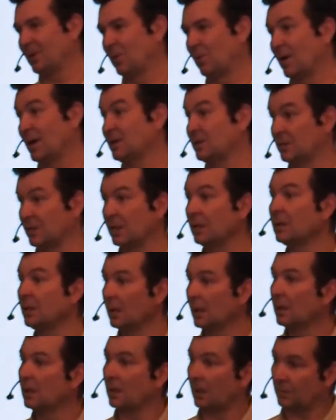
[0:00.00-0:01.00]
to Christ that
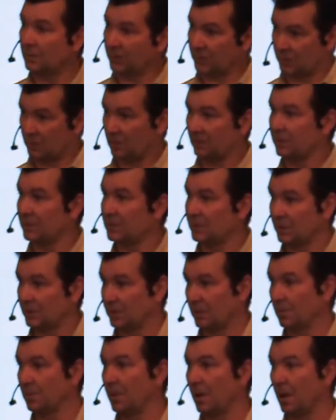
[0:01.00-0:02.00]
come to services
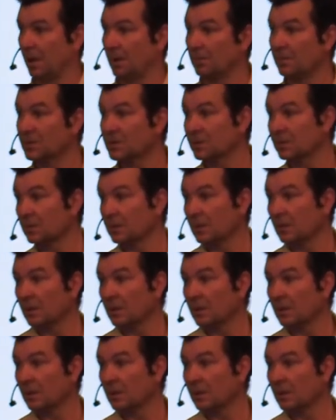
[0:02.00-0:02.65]
sometimes.